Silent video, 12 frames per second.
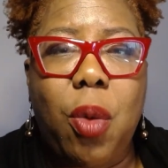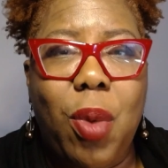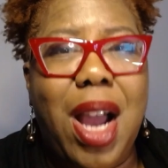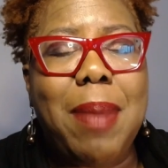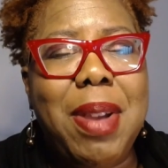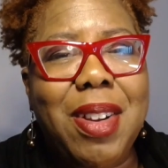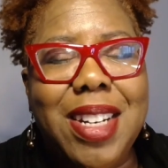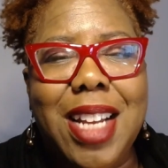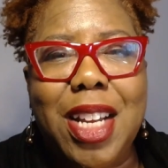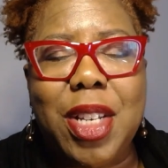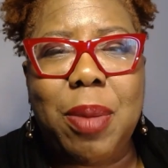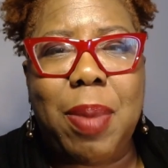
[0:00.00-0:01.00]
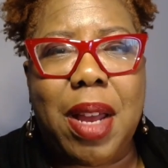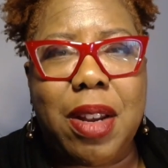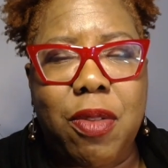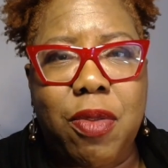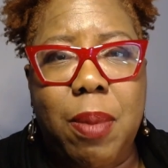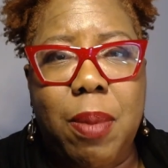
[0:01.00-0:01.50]
Well, I'm here to tell you
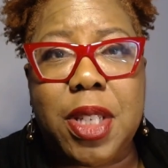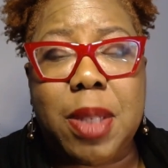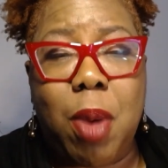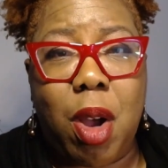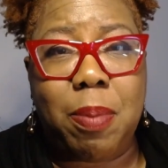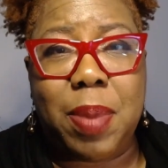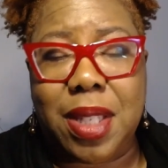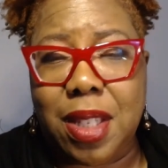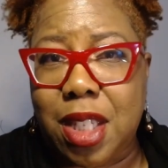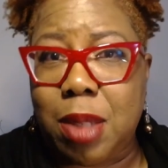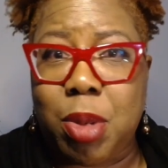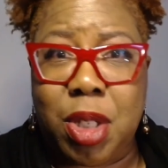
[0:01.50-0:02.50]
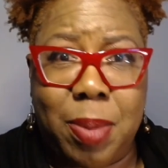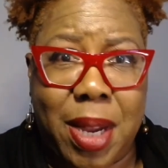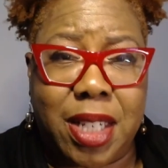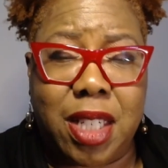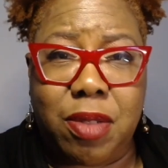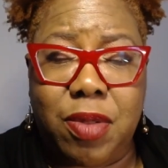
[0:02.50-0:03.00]
about it from a small business's
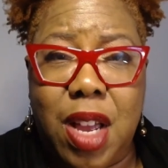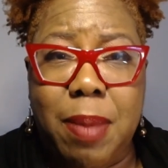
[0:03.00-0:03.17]
perspective.